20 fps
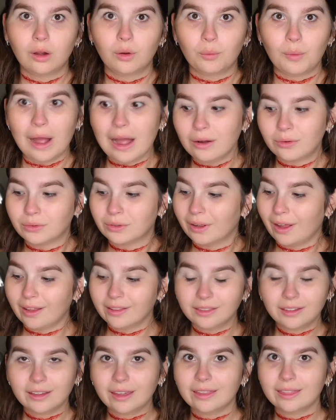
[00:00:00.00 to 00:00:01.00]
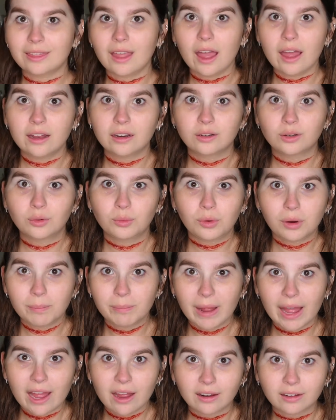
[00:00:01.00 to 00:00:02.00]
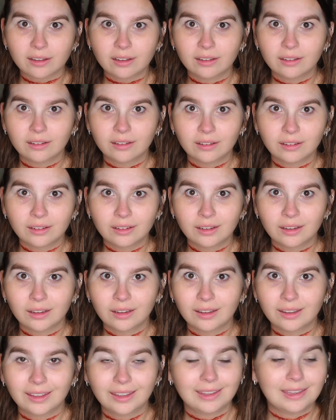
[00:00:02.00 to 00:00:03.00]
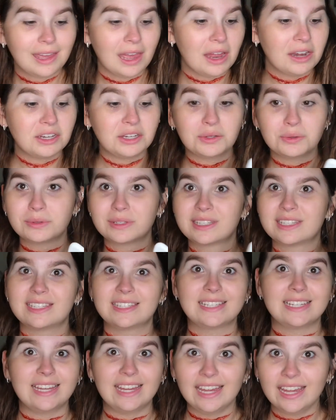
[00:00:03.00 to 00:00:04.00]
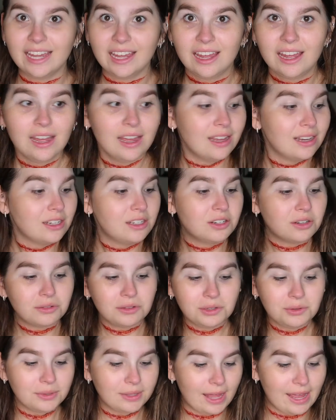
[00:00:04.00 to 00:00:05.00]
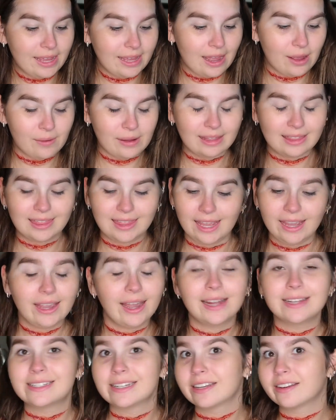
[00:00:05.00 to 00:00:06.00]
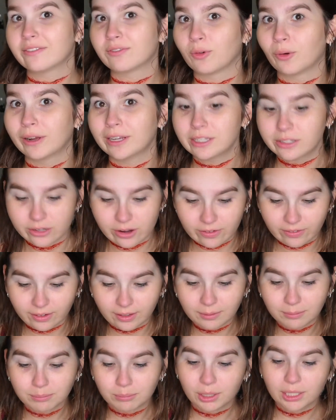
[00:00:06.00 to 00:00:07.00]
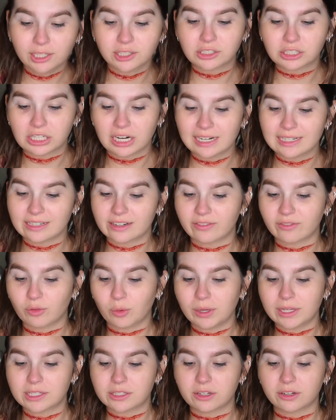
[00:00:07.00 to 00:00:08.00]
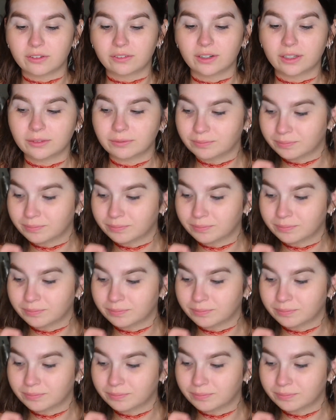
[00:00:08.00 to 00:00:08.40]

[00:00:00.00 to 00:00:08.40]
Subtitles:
Wow, and look at that, we're back. Can you see? Don't you like how I think I did a voiceover? Pretty sure I did a voiceover.